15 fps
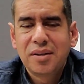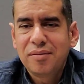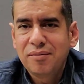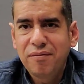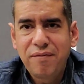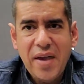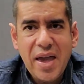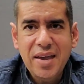
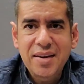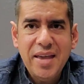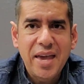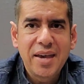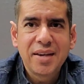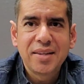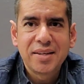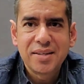Van
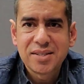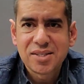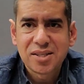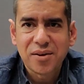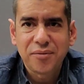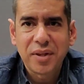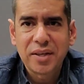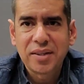Halen and
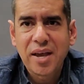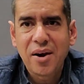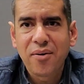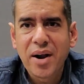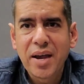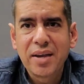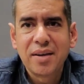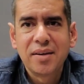stuff like that,
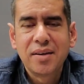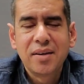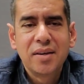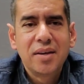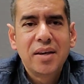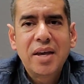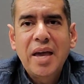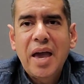right?
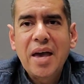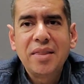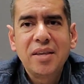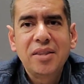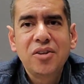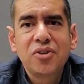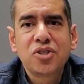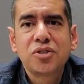And
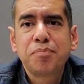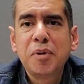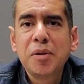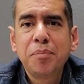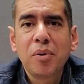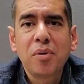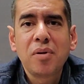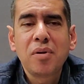then there's
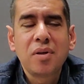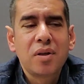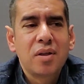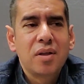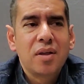people